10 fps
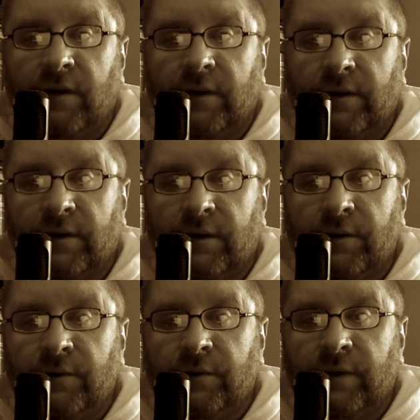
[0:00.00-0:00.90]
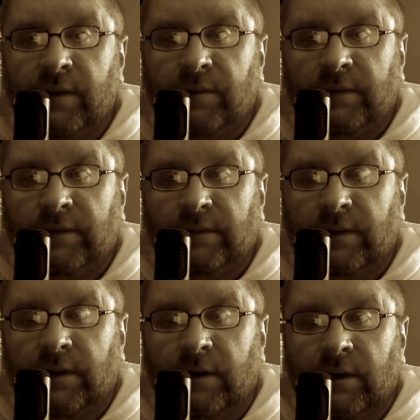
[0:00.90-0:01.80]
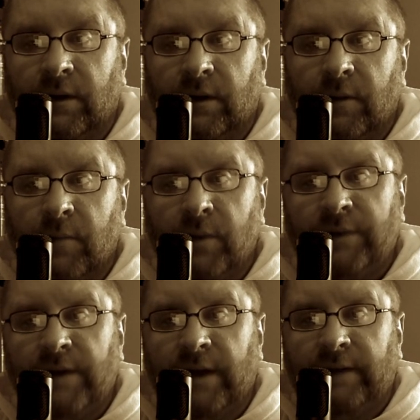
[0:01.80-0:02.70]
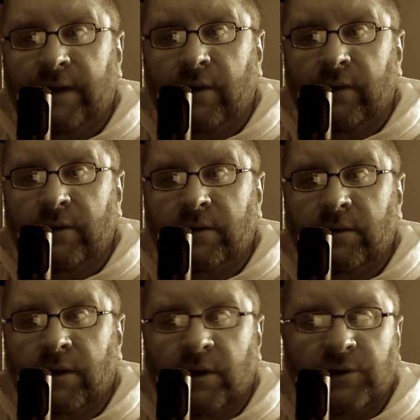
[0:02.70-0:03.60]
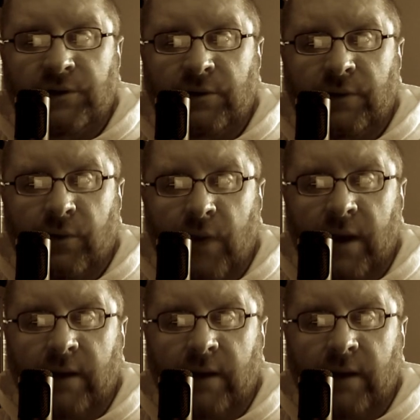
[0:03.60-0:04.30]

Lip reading: into her own dreams. Most nights, however, she only waited